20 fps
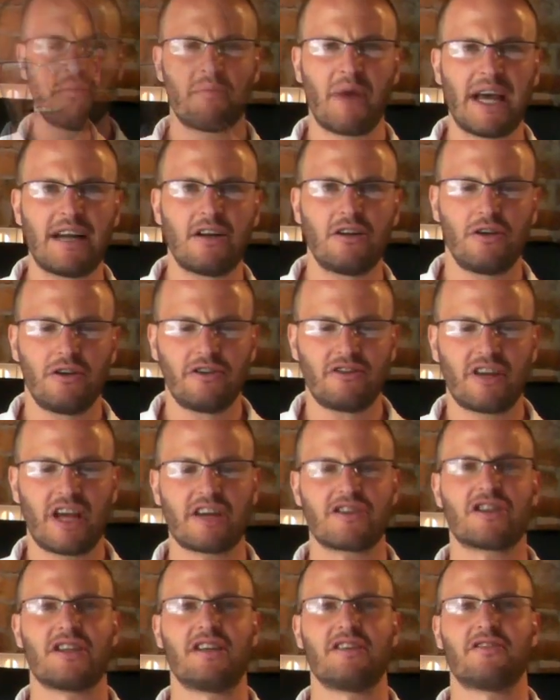Battle Los
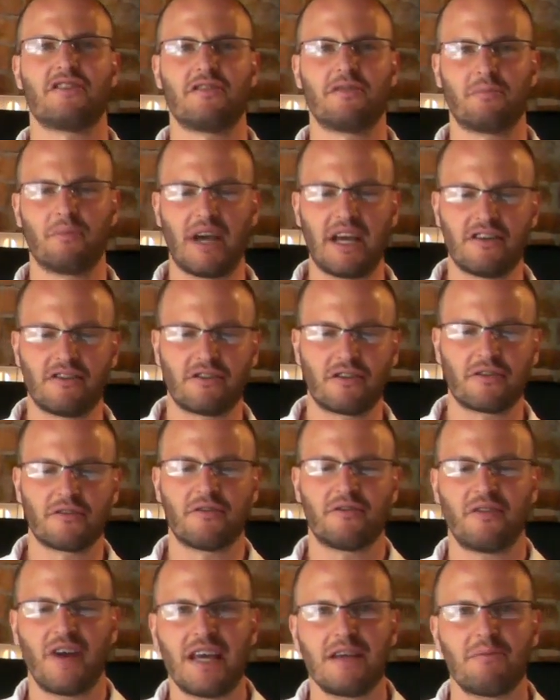Angeles is based on
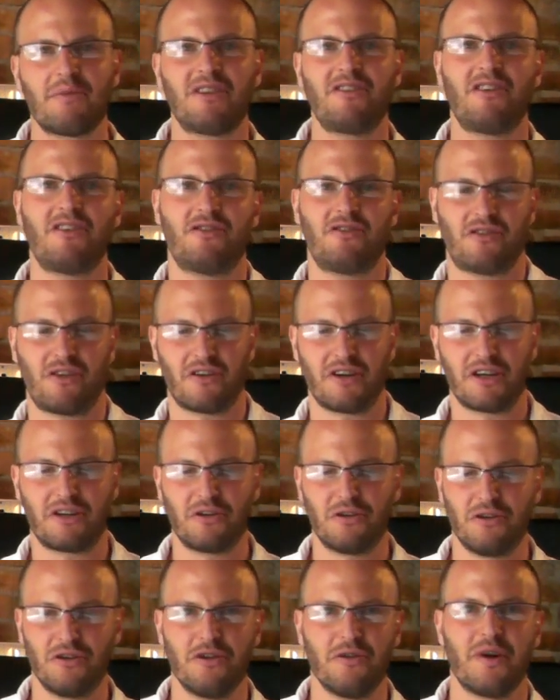famous
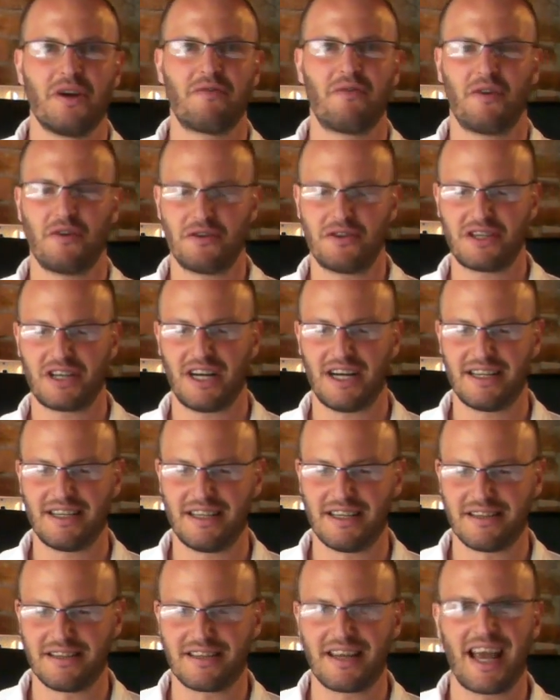historical UFO
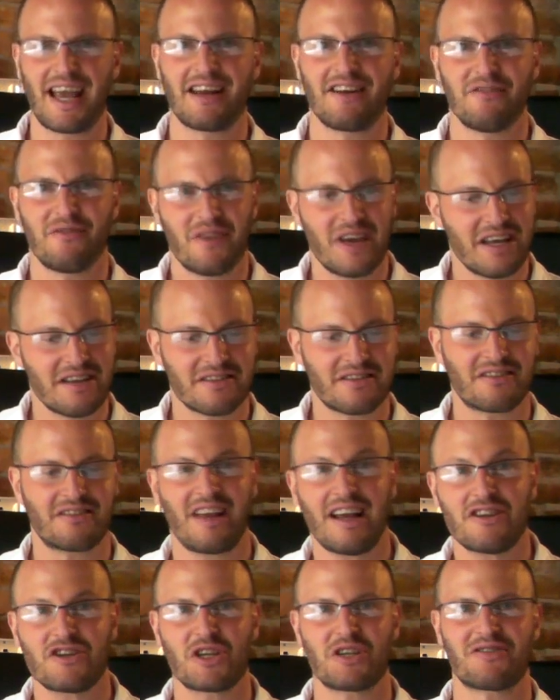sightings and events
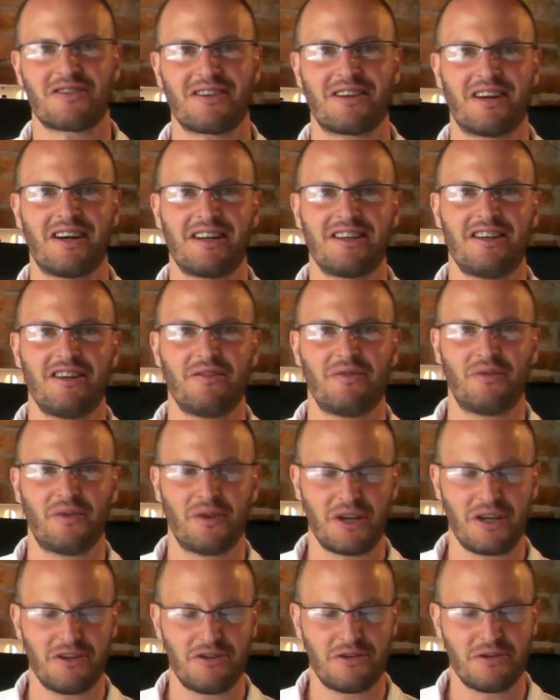such as the
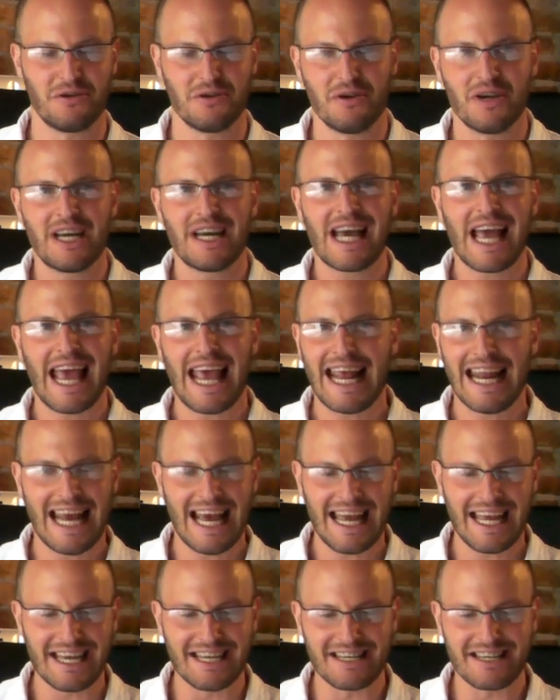1942 LA
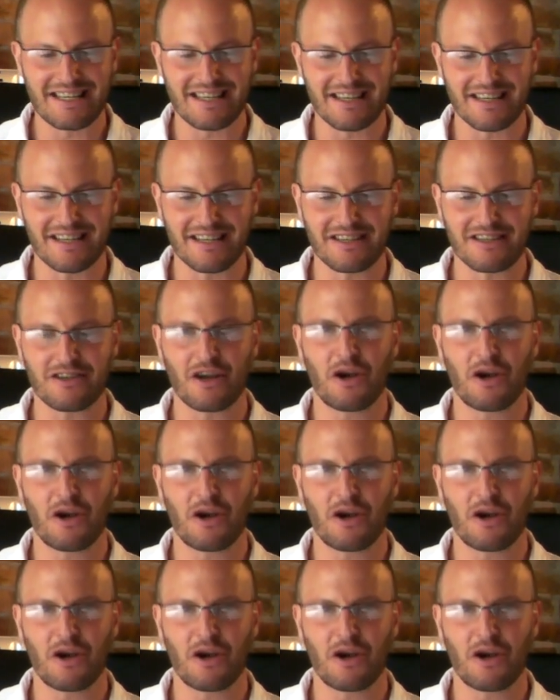incident